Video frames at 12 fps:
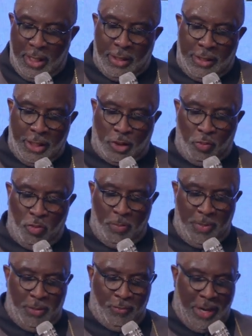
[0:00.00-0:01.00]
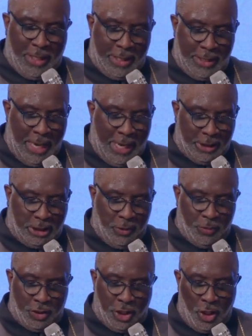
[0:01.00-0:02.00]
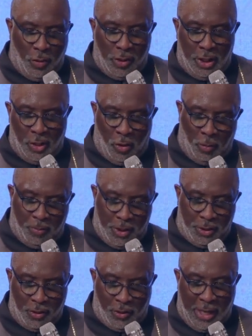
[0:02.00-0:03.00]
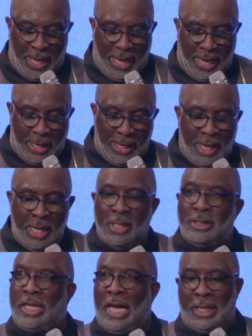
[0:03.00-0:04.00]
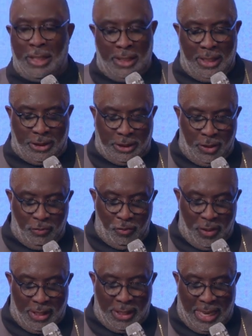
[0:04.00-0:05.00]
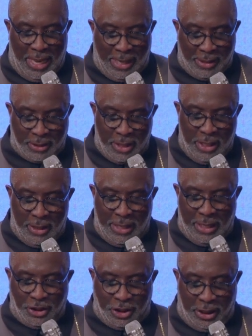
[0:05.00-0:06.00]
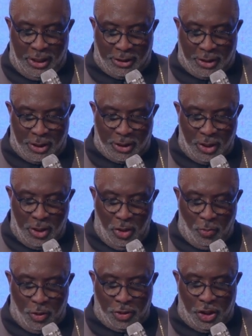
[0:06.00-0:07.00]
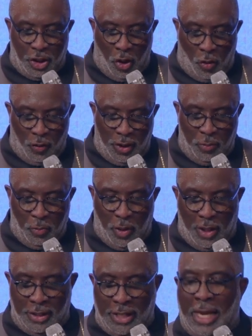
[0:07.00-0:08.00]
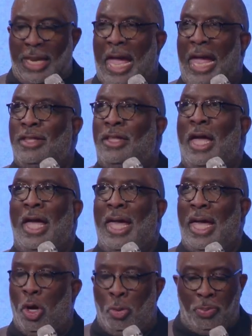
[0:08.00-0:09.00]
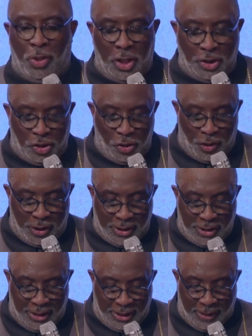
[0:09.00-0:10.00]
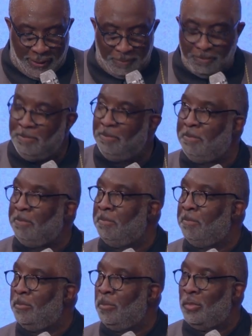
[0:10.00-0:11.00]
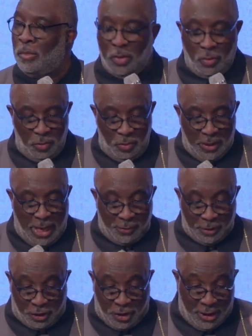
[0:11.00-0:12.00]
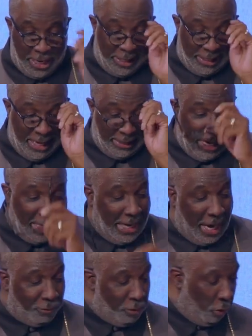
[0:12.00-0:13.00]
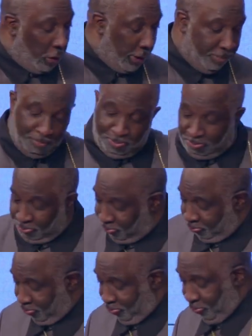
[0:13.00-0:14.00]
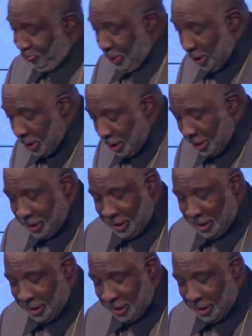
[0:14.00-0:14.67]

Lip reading: This woman recognized she was the only hope her daughter had. Secondly, she realized that Jesus was the only one that had the help her daughter needed. Ooh, that was good. I like that, and I wrote it.